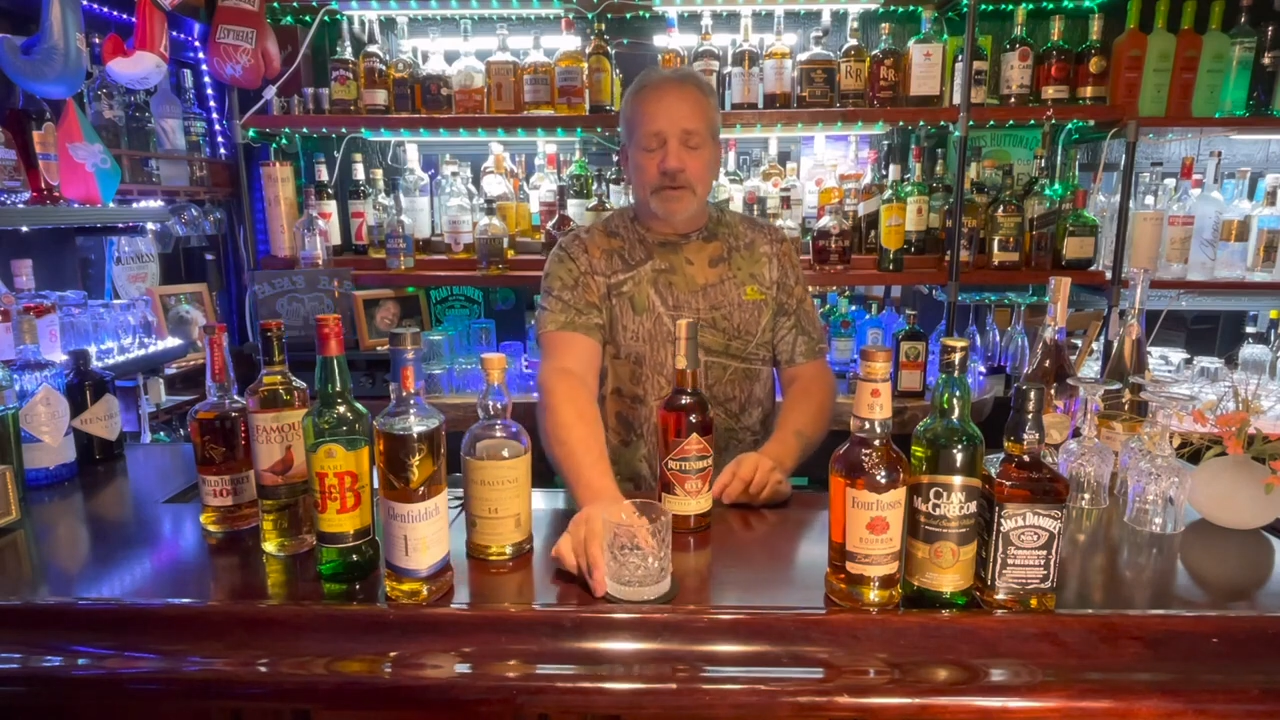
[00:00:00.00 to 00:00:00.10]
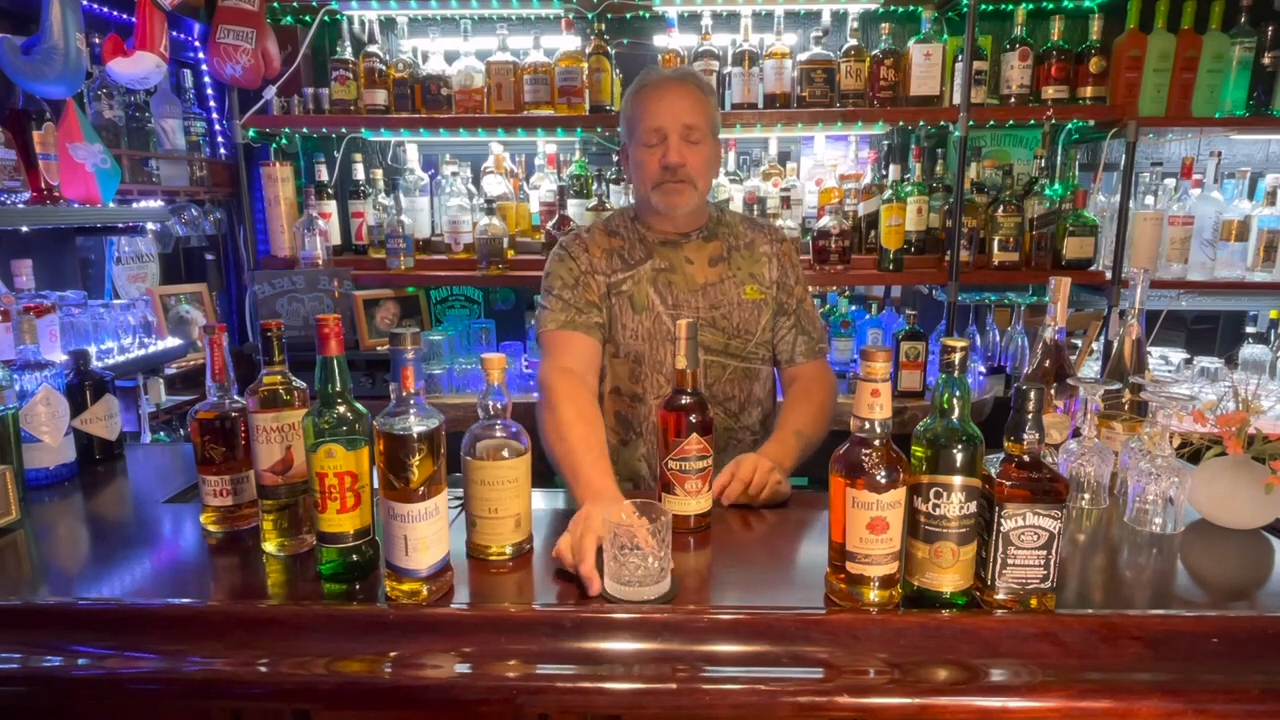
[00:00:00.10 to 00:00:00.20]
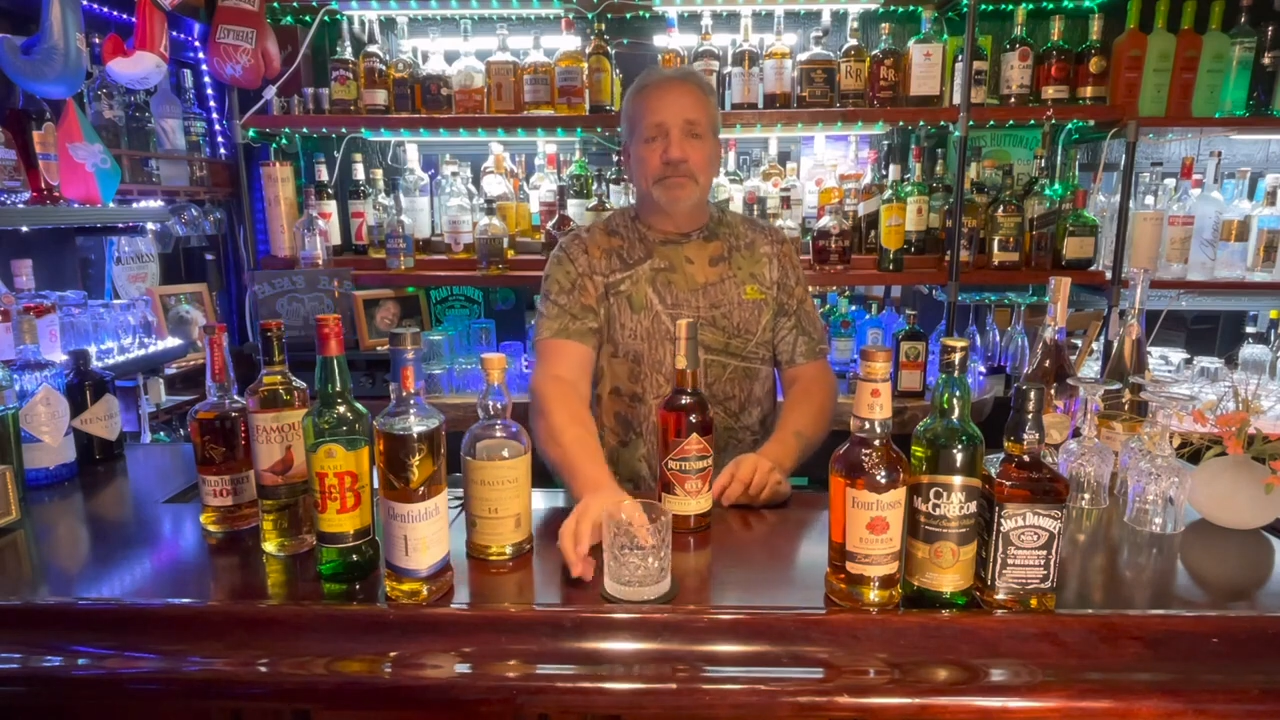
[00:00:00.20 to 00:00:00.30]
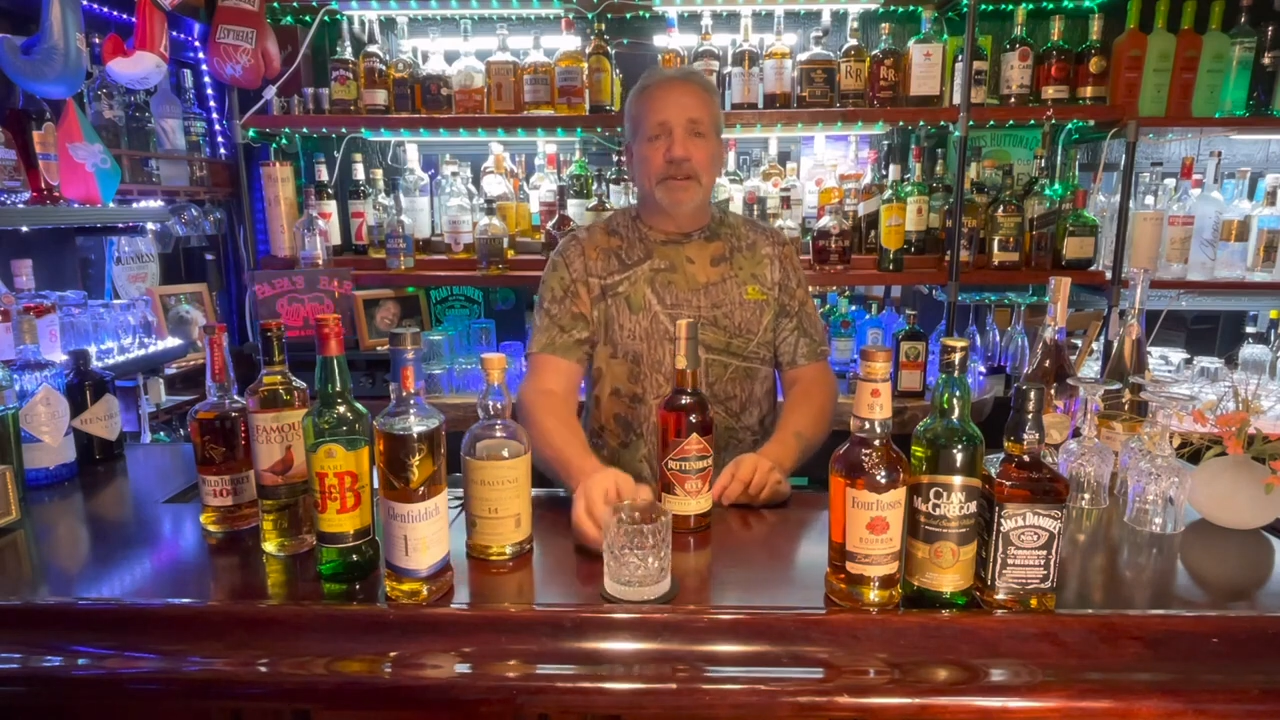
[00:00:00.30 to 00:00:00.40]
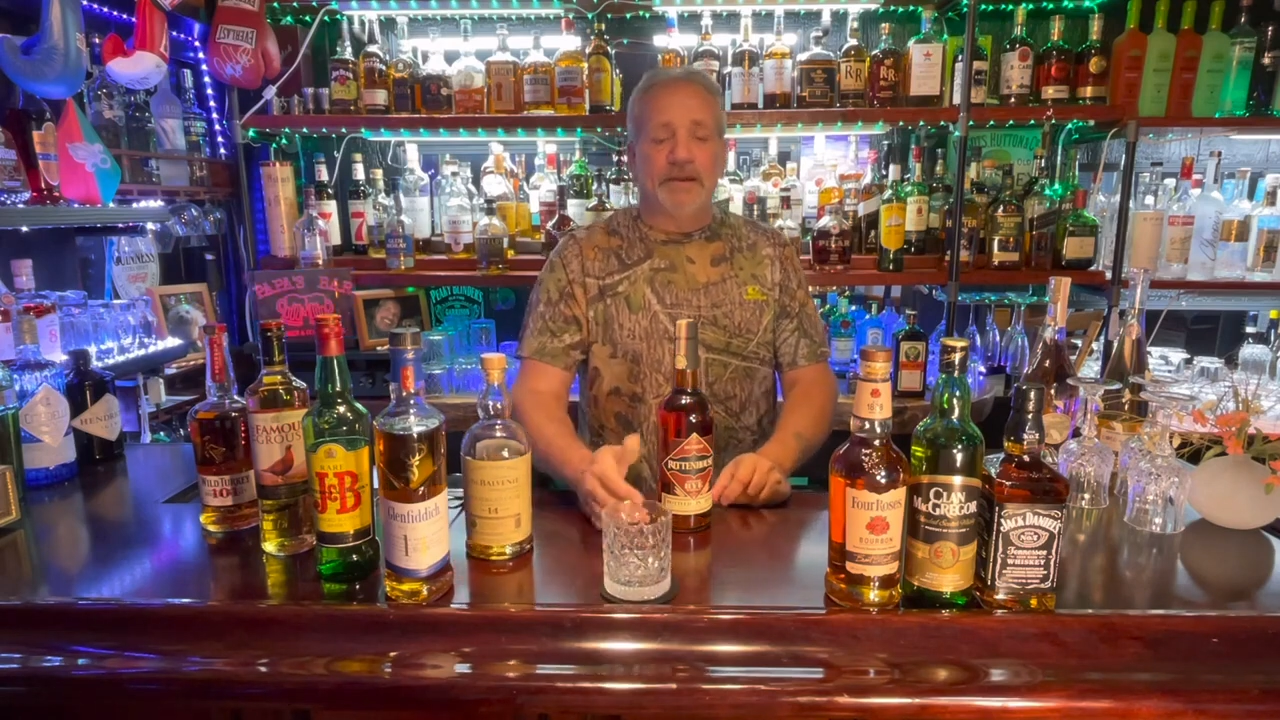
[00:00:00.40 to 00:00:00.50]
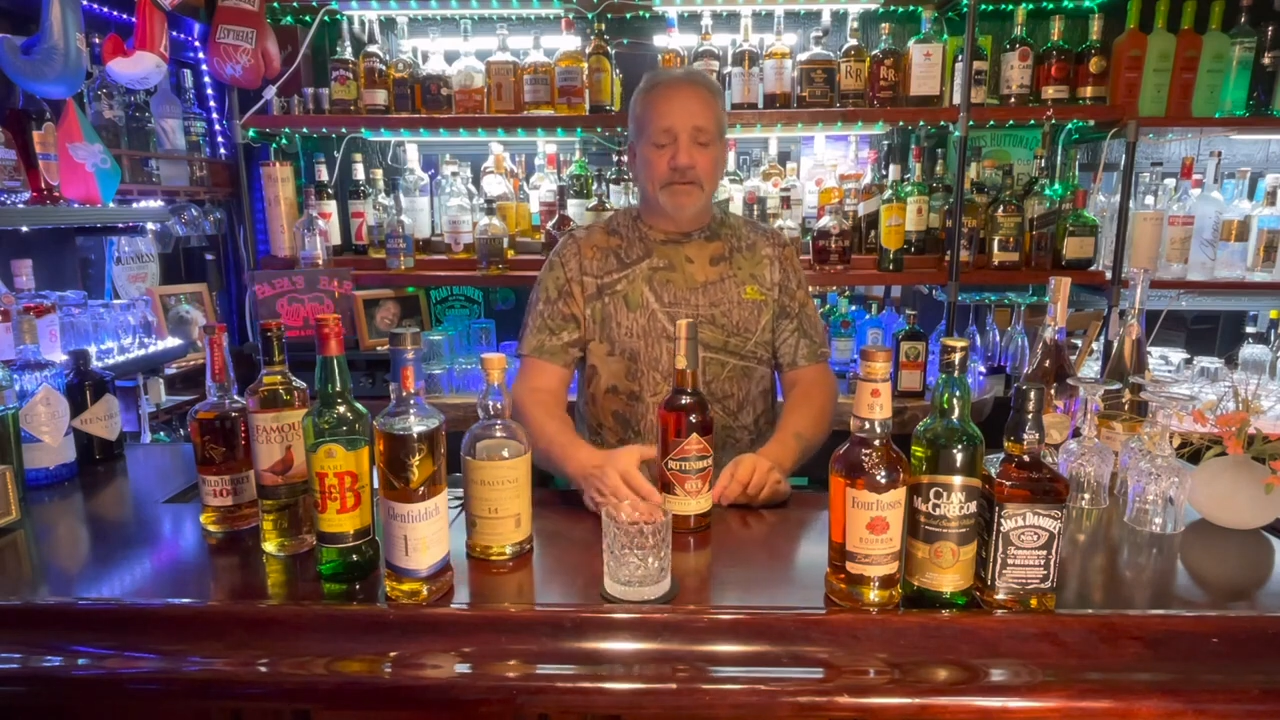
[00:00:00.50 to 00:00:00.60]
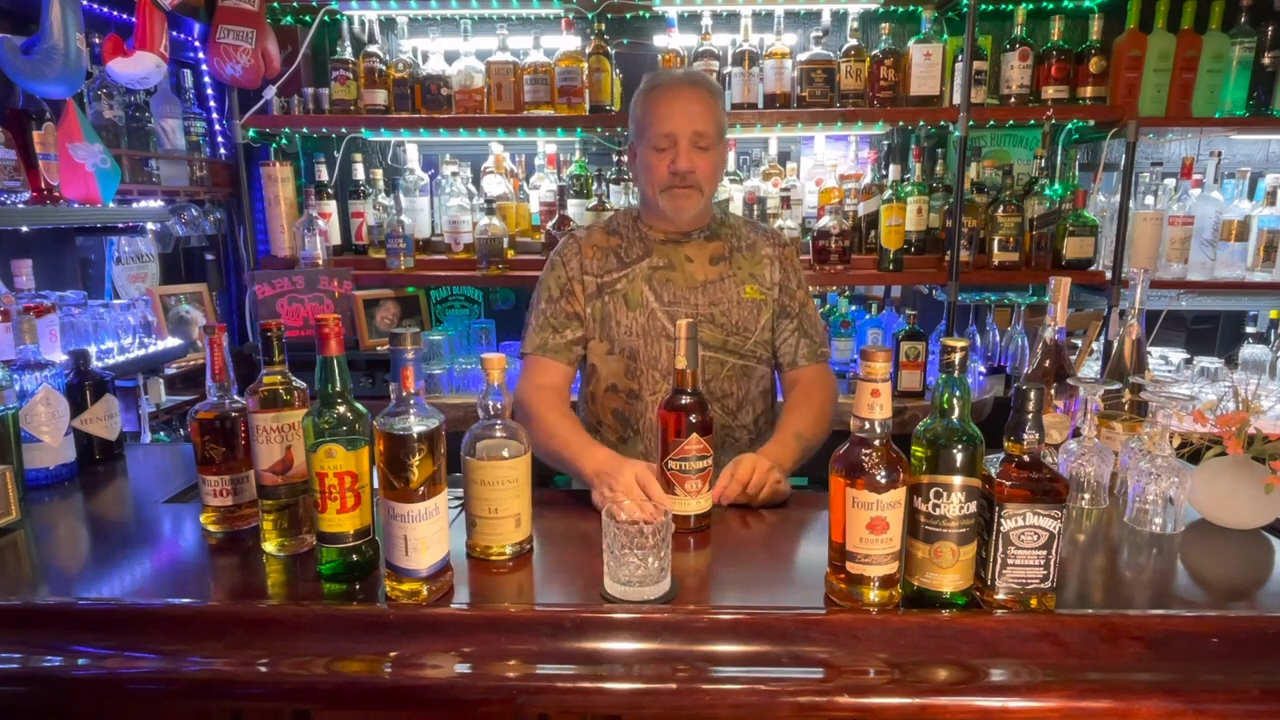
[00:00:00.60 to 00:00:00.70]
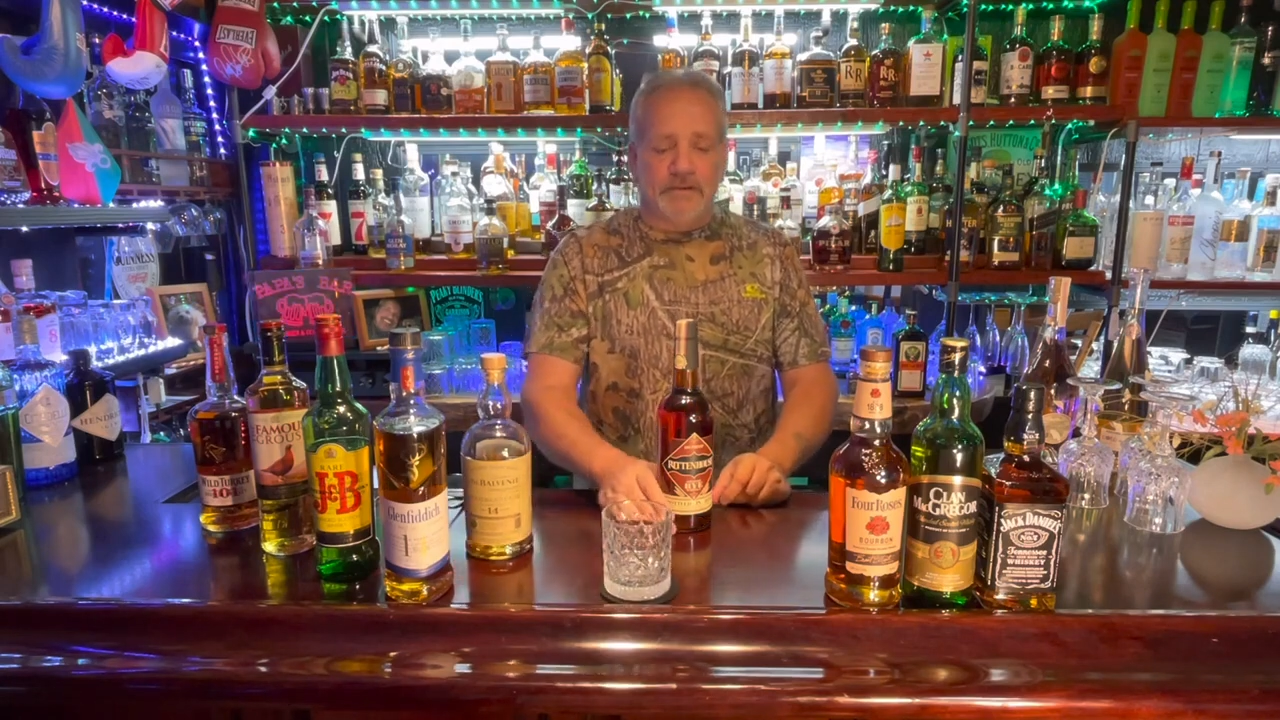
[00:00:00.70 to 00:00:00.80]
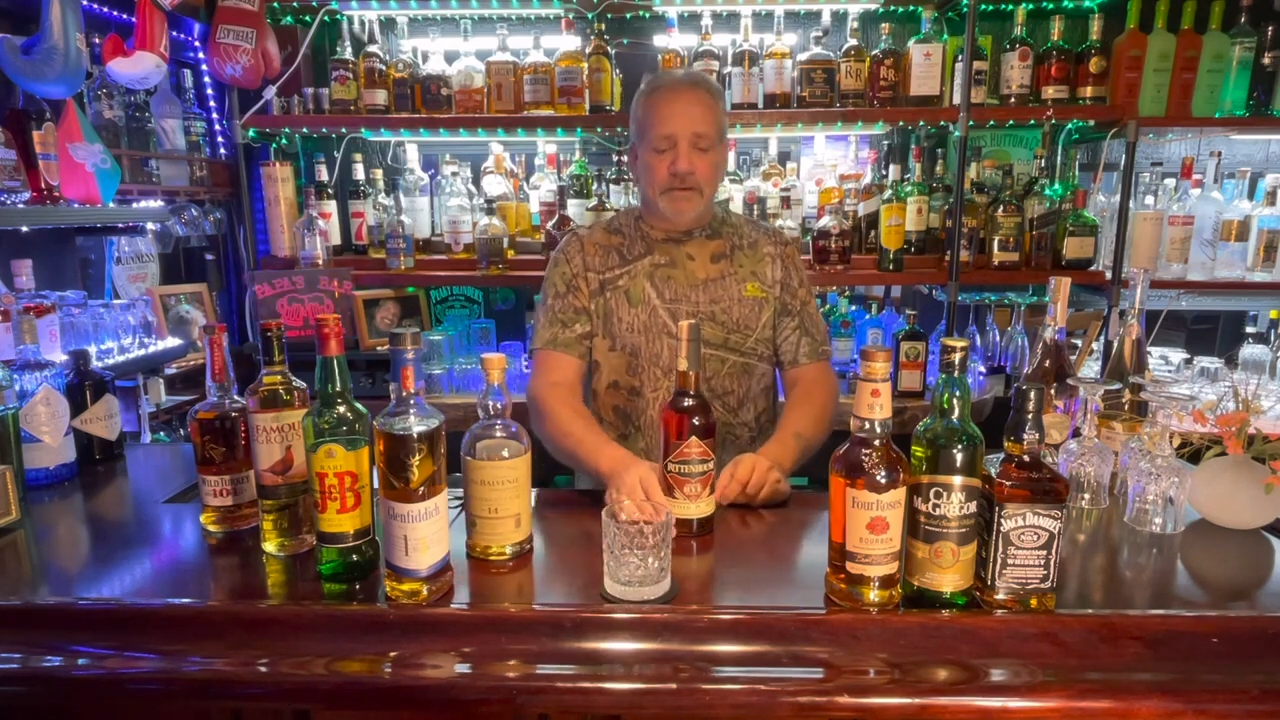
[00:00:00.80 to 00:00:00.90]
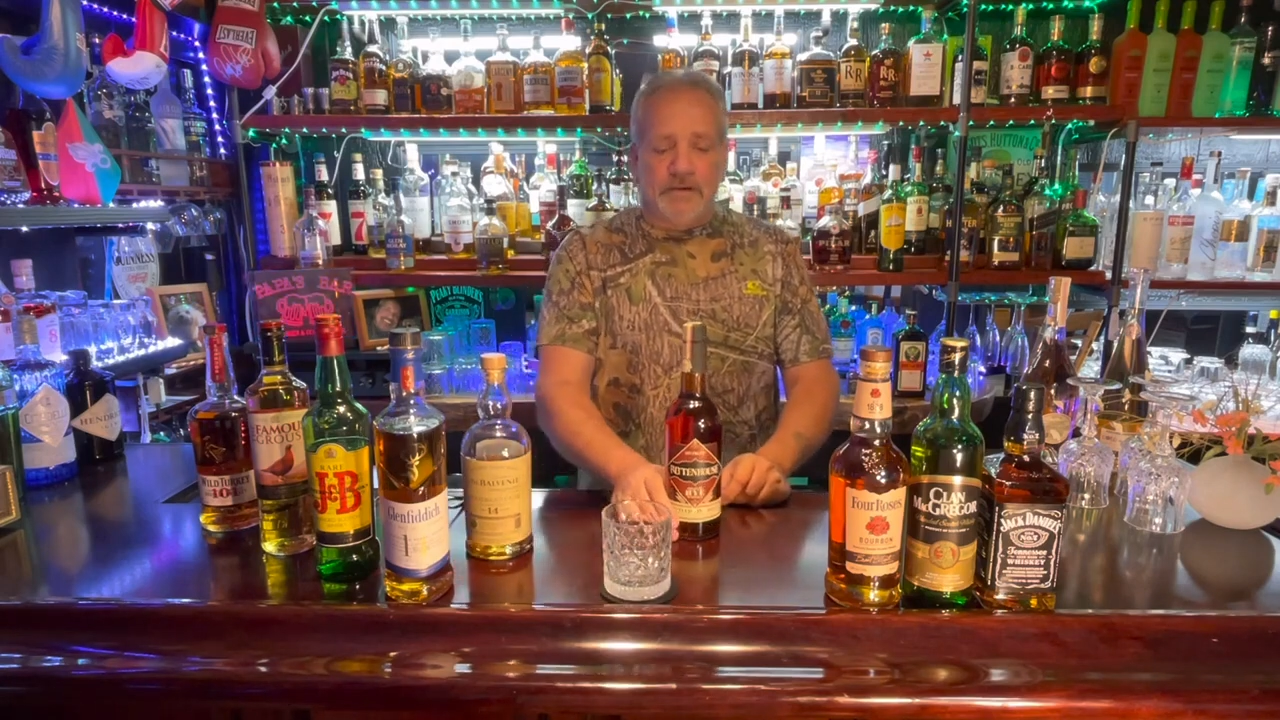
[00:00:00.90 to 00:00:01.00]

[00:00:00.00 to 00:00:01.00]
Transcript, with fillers: explain